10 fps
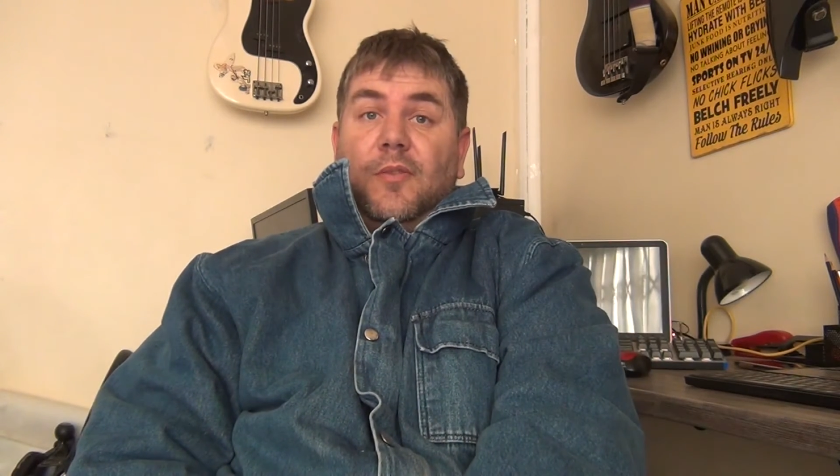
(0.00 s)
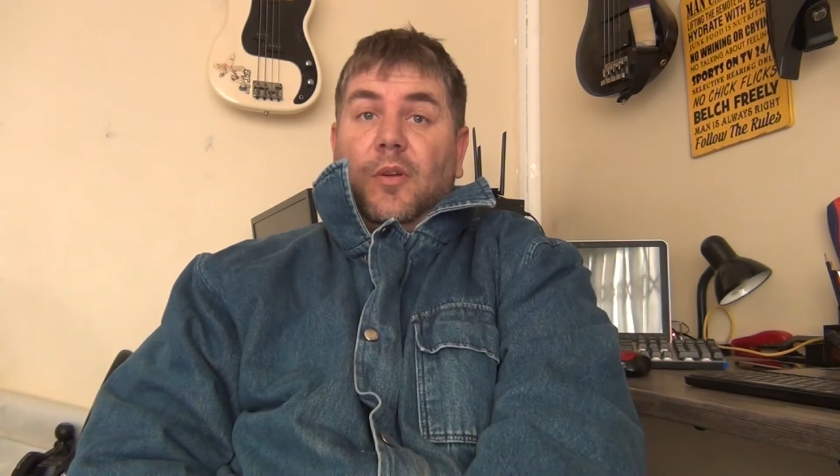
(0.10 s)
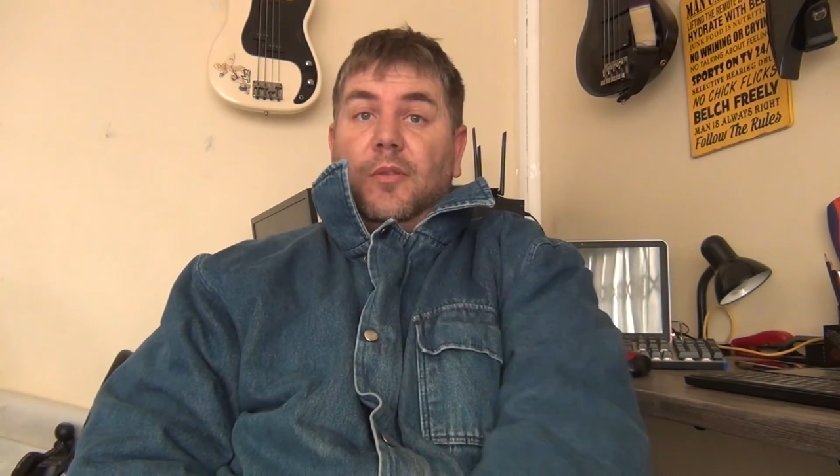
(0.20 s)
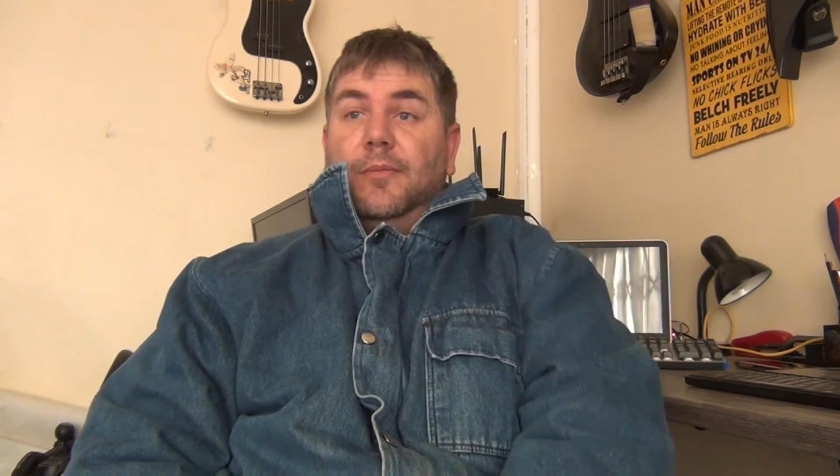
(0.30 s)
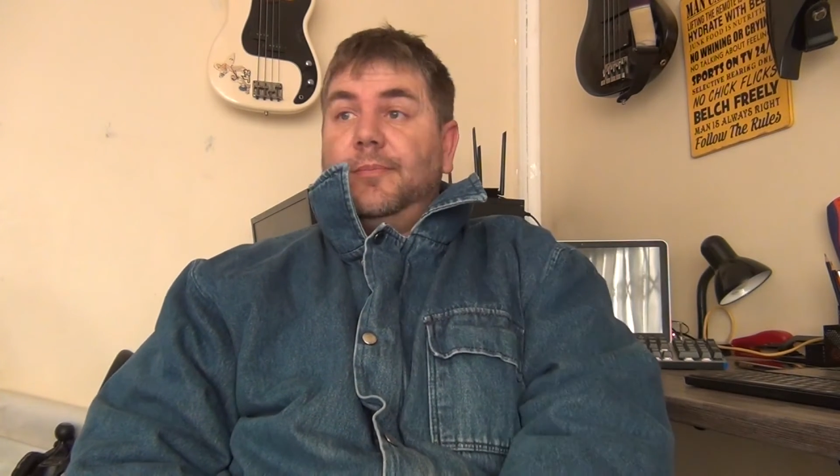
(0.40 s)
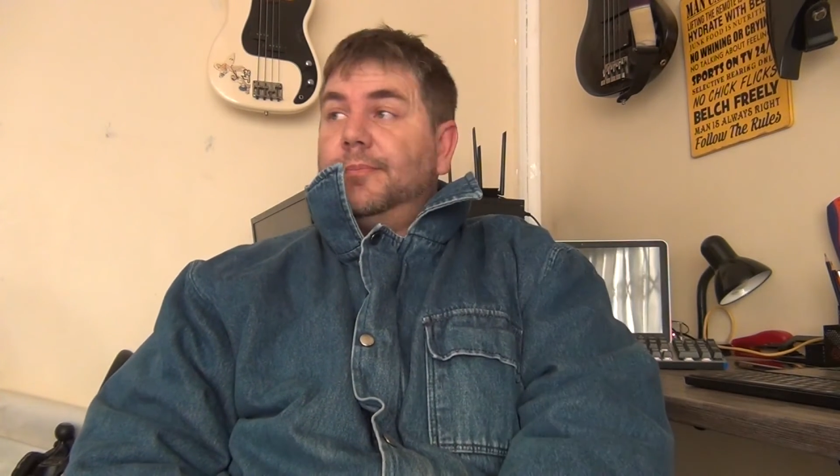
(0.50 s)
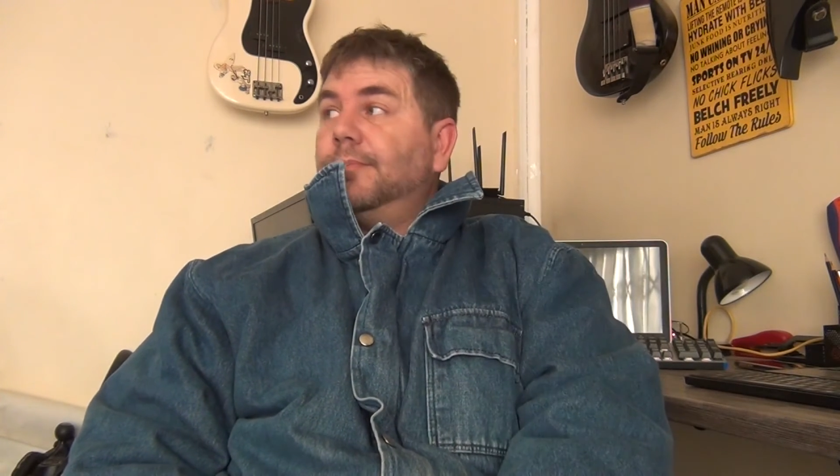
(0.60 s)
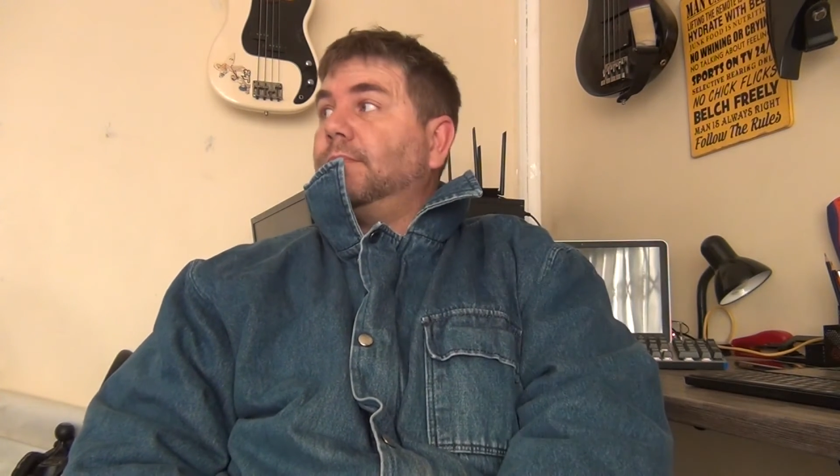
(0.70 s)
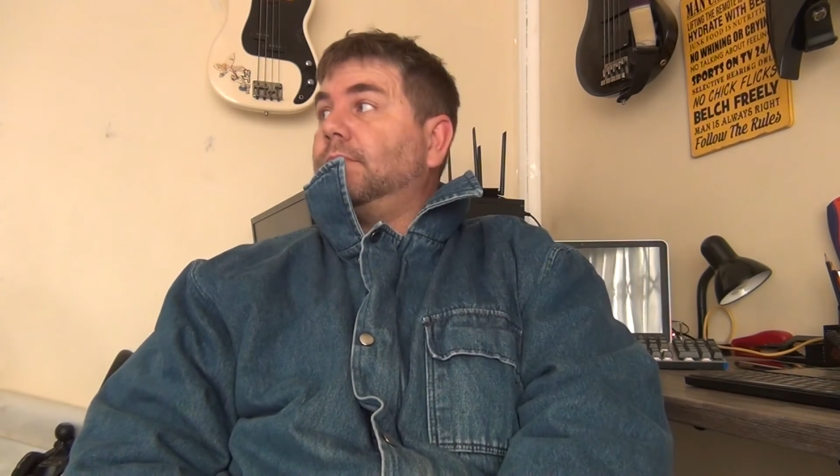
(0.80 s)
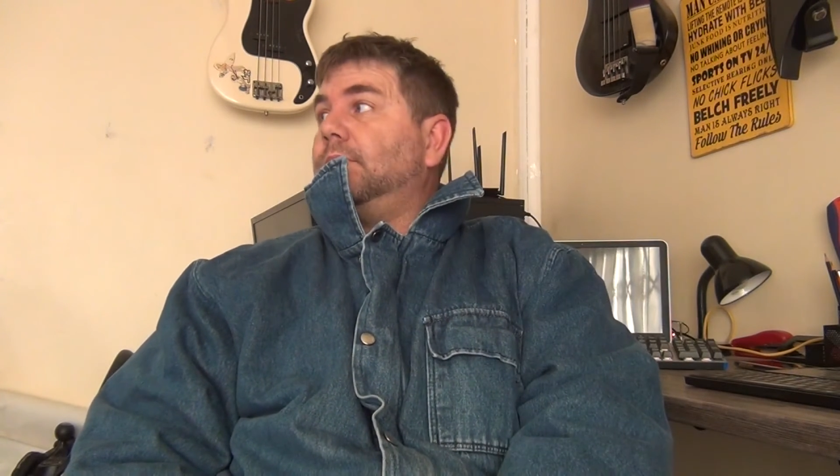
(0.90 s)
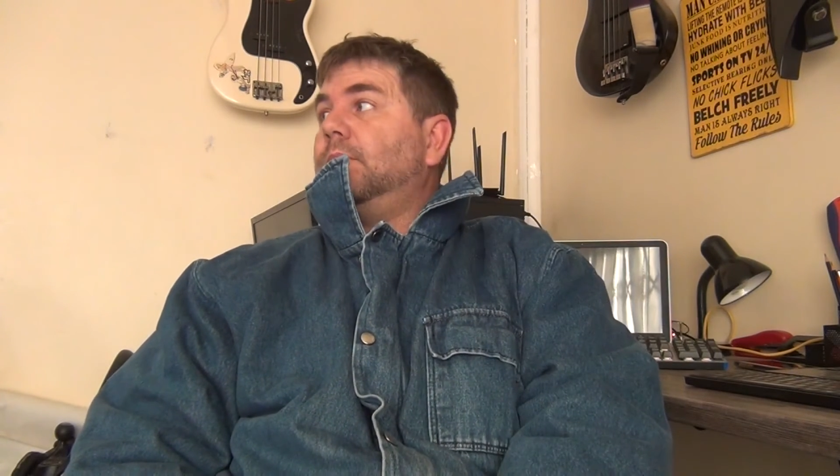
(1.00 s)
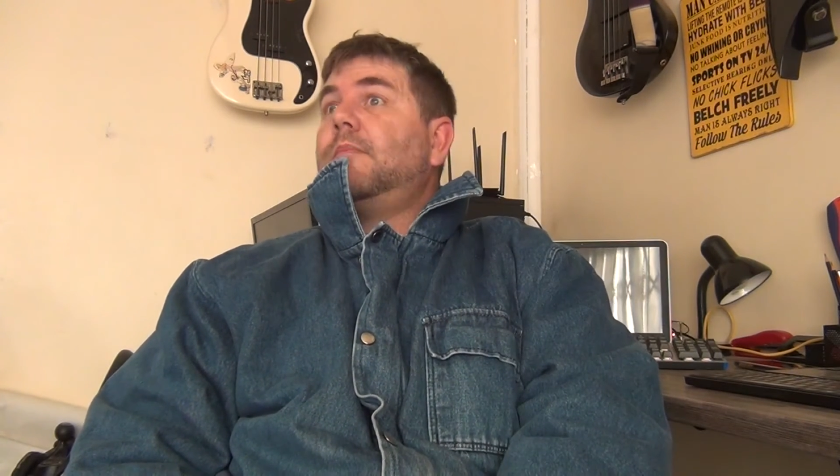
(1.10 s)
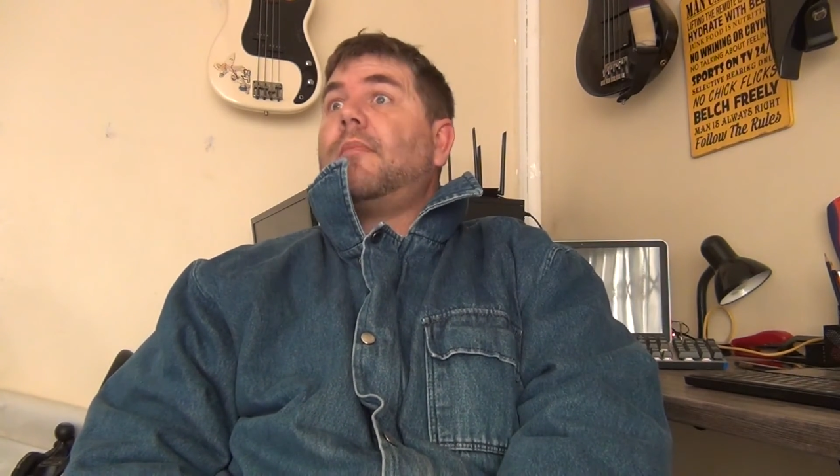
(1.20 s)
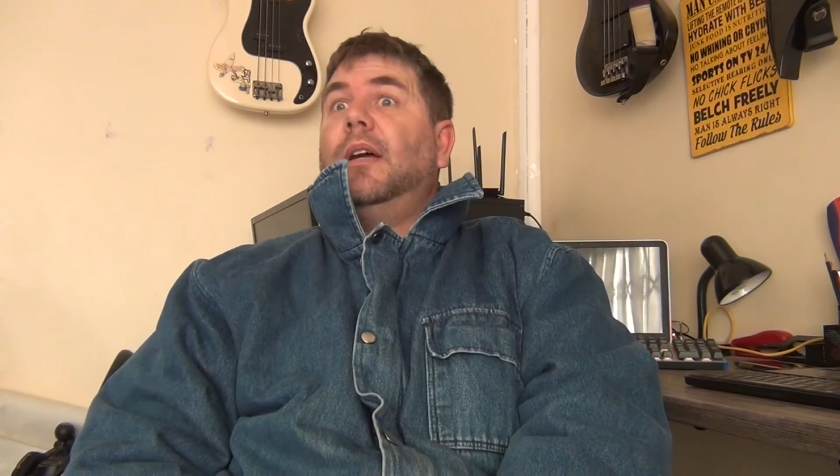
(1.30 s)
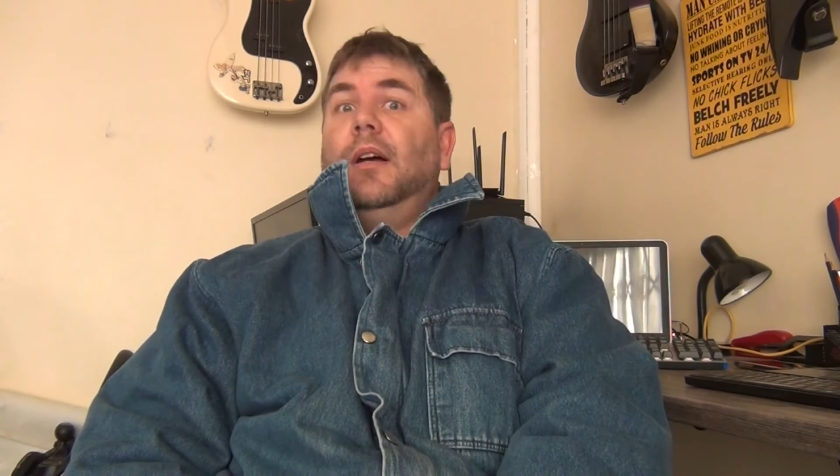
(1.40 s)
code,
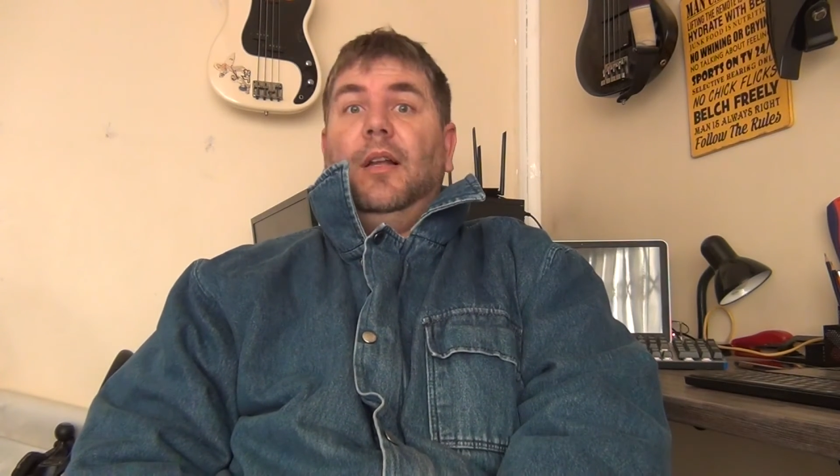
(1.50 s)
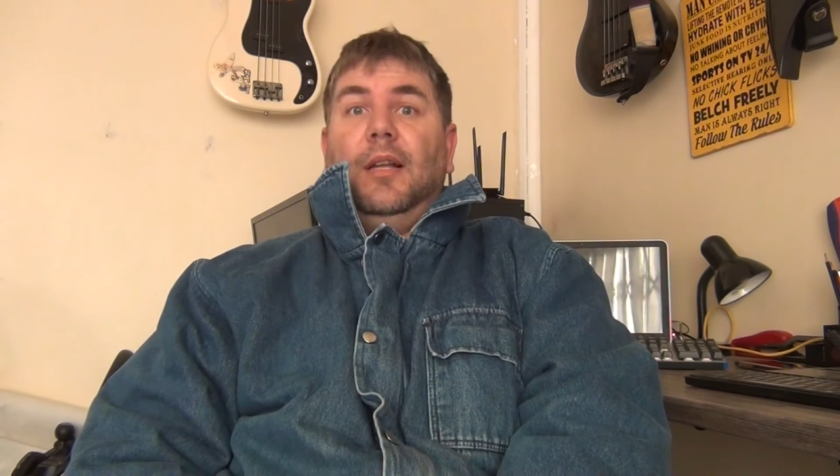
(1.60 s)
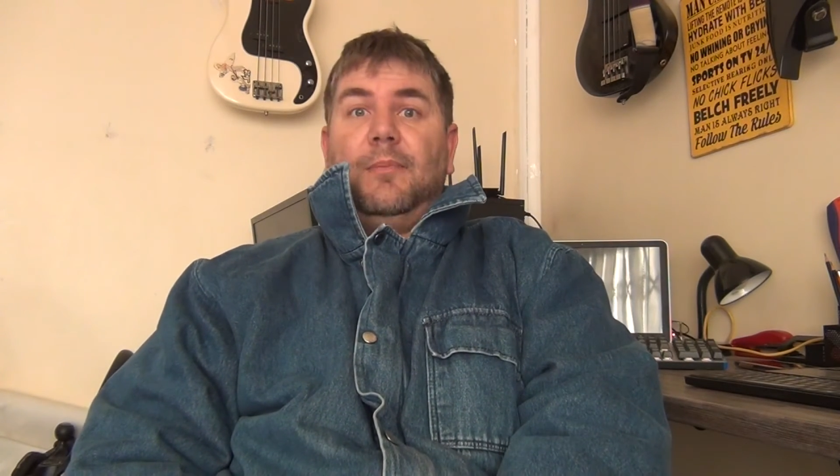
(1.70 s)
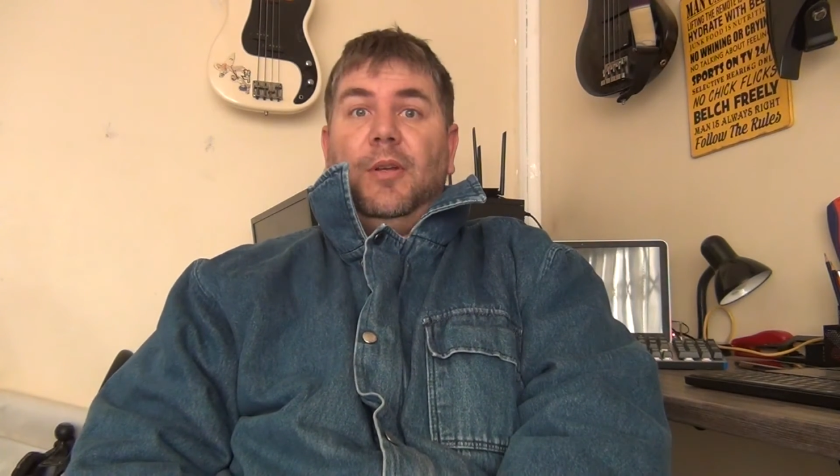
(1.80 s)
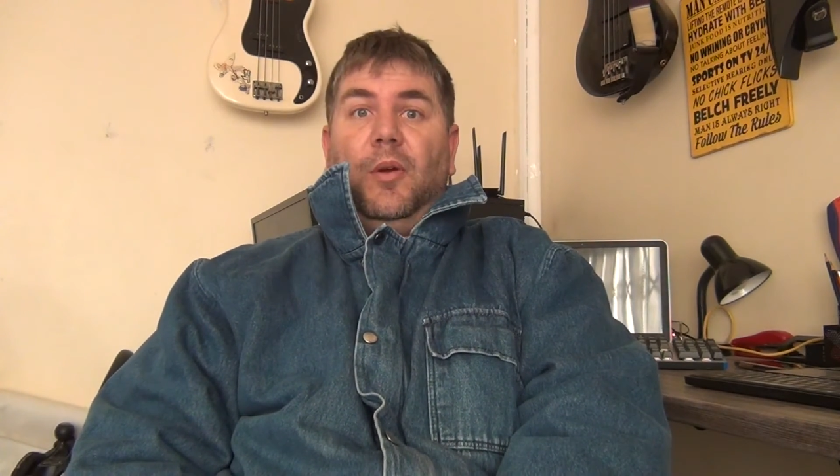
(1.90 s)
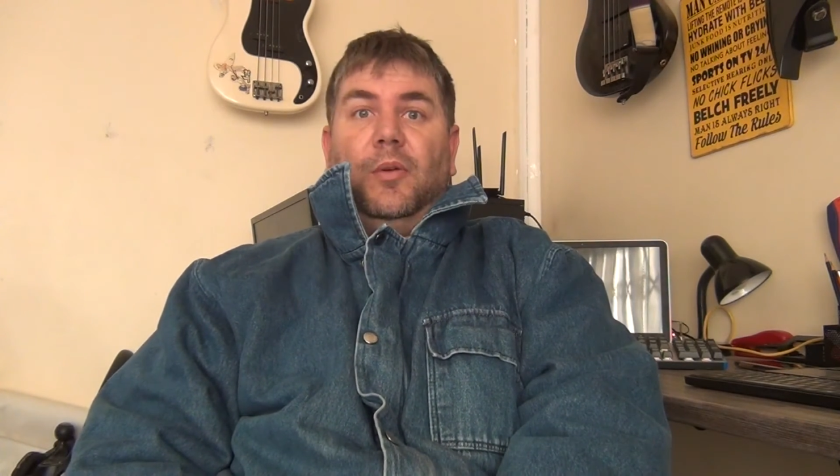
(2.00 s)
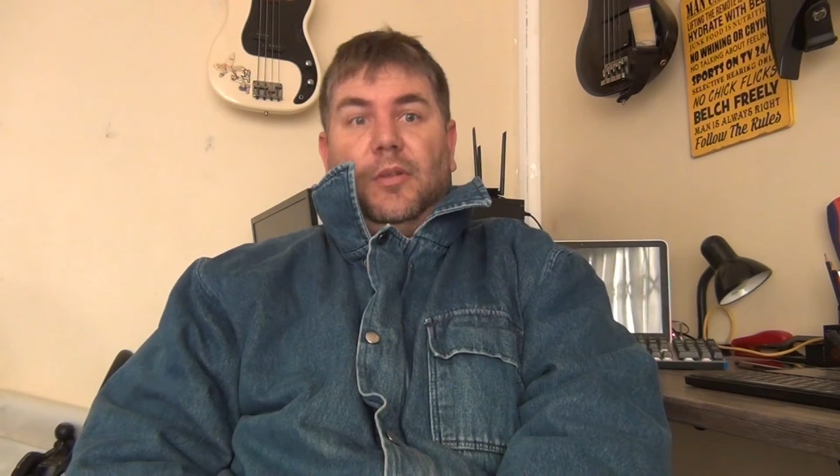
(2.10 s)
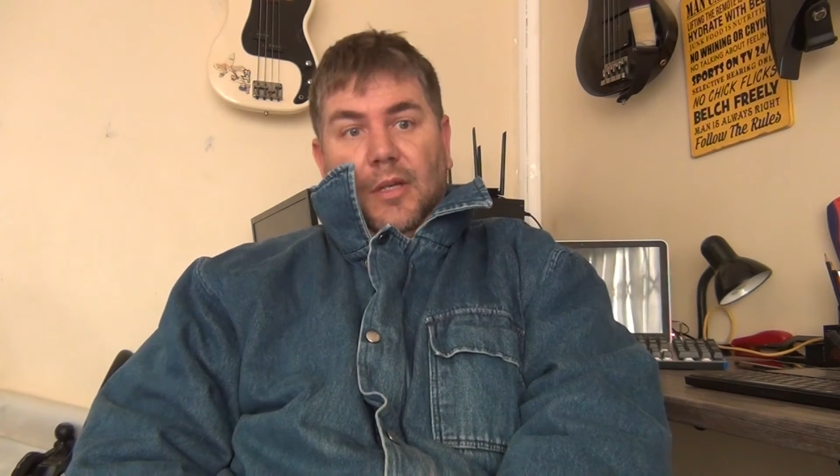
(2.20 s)
let me know.